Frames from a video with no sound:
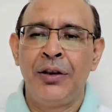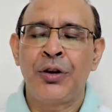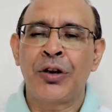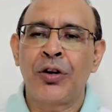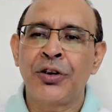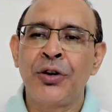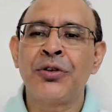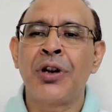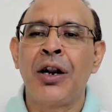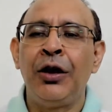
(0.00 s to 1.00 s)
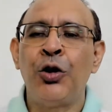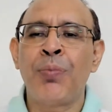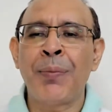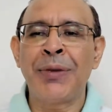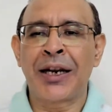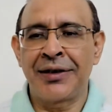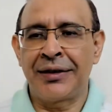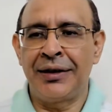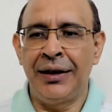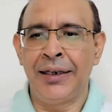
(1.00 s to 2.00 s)
You can also use
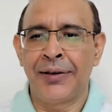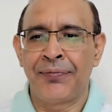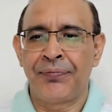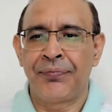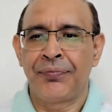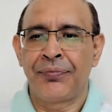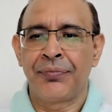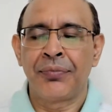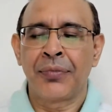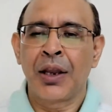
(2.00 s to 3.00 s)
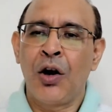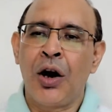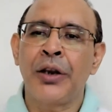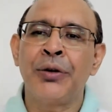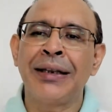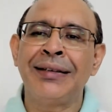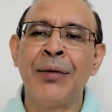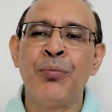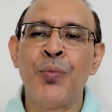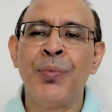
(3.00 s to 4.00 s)
dopaminergic Delhi. Or you can
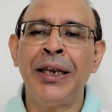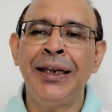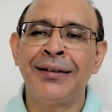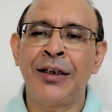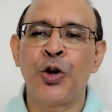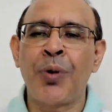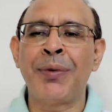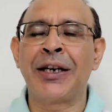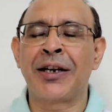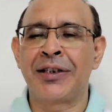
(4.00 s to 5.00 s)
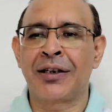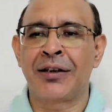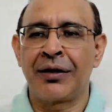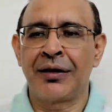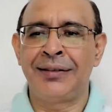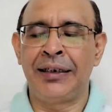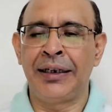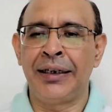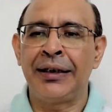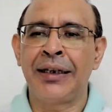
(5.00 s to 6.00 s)
say Mumbai is a dopaminergic
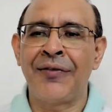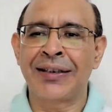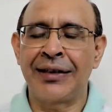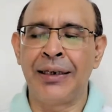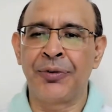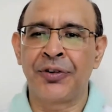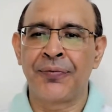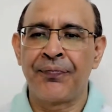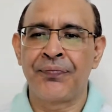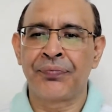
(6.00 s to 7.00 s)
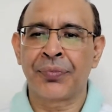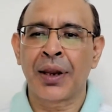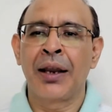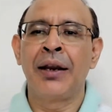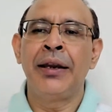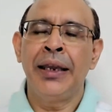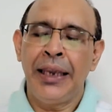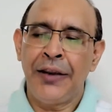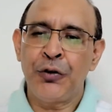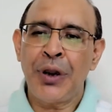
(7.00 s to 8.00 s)
city. It never sleeps.
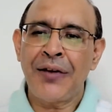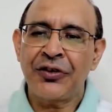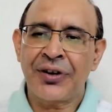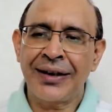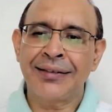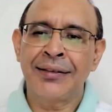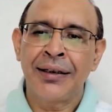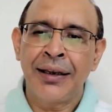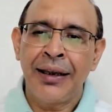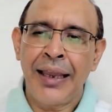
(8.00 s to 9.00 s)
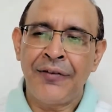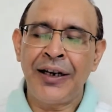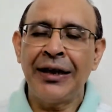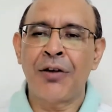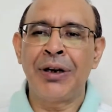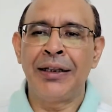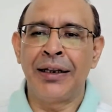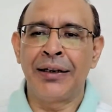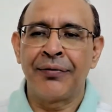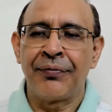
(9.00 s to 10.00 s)
If you have stress every now and
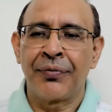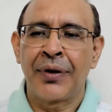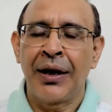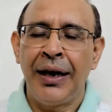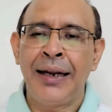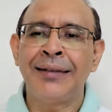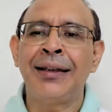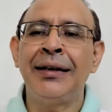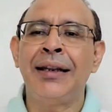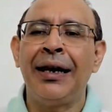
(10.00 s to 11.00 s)
then, It is